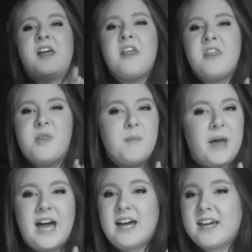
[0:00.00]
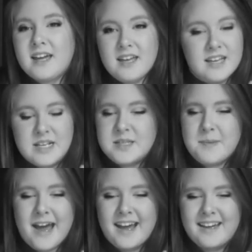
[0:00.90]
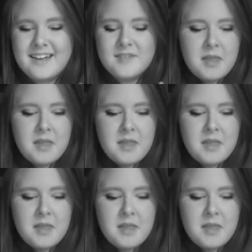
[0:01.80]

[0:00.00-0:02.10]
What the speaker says: The Mac is back.